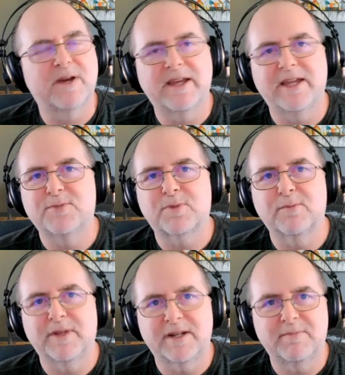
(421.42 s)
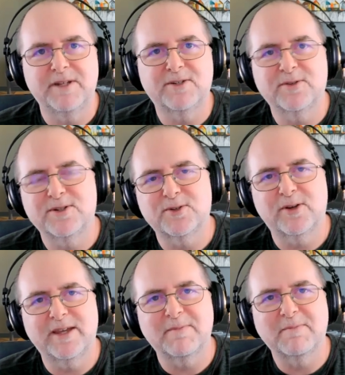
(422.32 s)
my age permitted me to
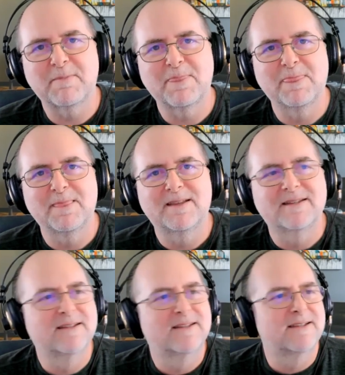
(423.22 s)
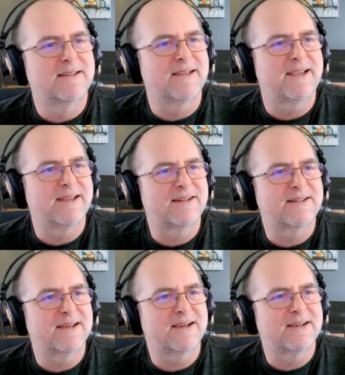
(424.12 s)
enjoy it, and
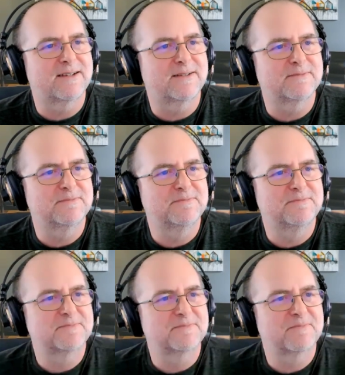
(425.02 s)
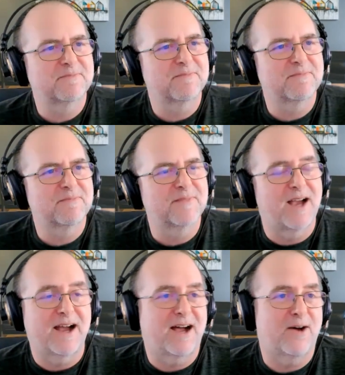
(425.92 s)
uh,
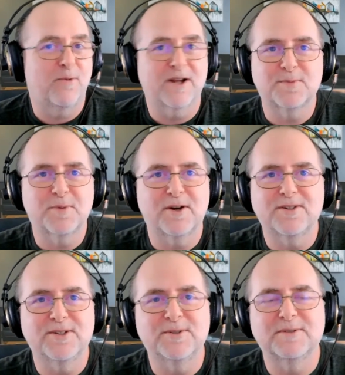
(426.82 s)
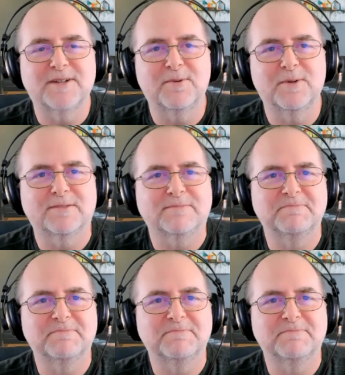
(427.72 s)
I, I'll watch part two. I will.